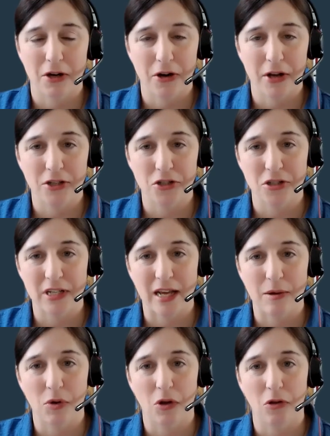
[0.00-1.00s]
our kitchen
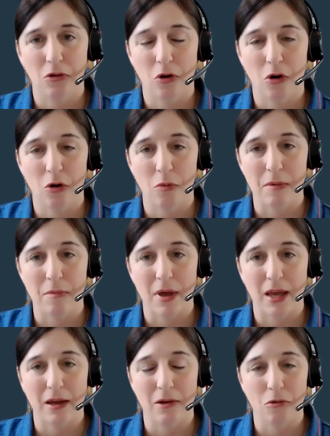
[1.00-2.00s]
table, or we
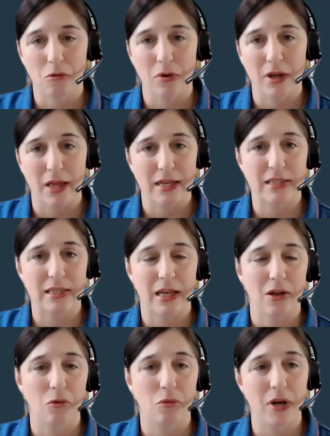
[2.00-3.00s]
may realize
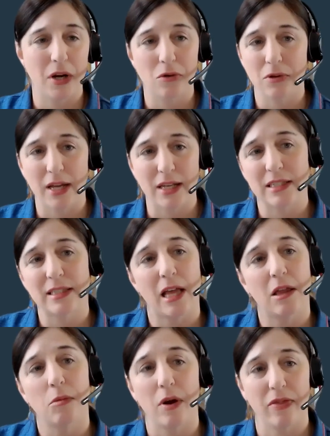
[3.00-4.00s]
that we don't get to
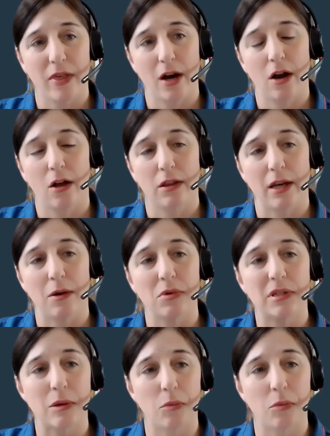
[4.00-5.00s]
celebrate that holiday
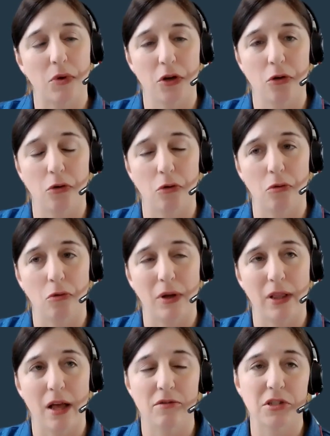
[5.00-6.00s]
with someone who we
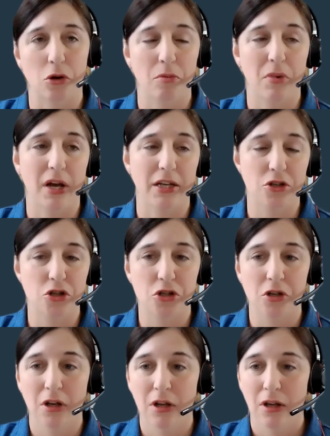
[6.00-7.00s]
love so much.
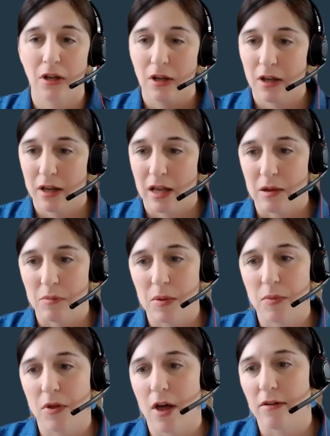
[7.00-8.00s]
And
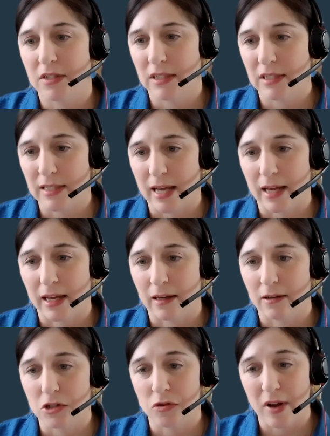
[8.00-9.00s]
people often
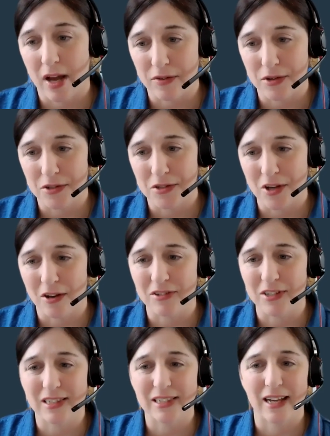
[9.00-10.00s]
say, survivors
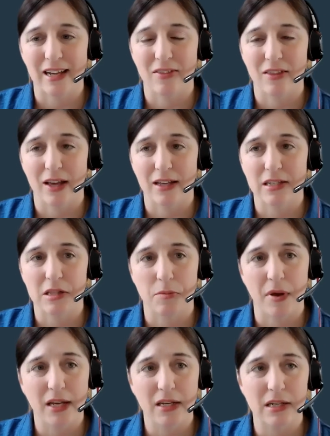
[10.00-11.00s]
often say that the
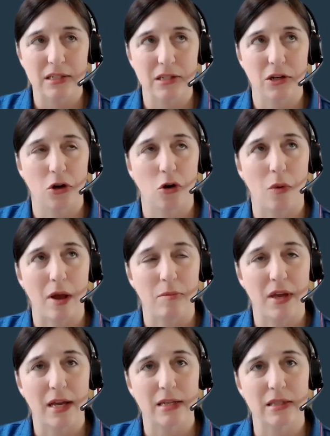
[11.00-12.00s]
pain doesn't go away
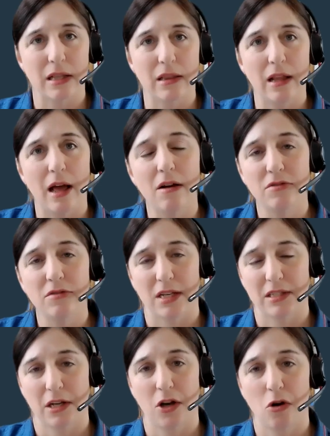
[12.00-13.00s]
because the love
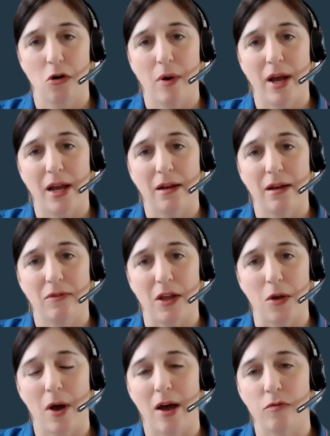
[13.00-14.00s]
doesn't go away that
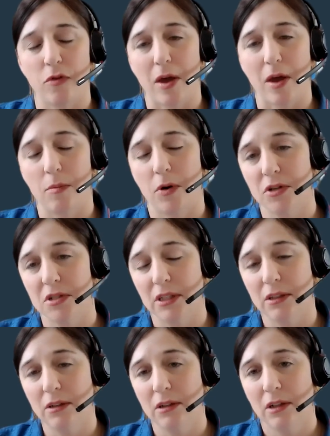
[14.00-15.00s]
you have for that person.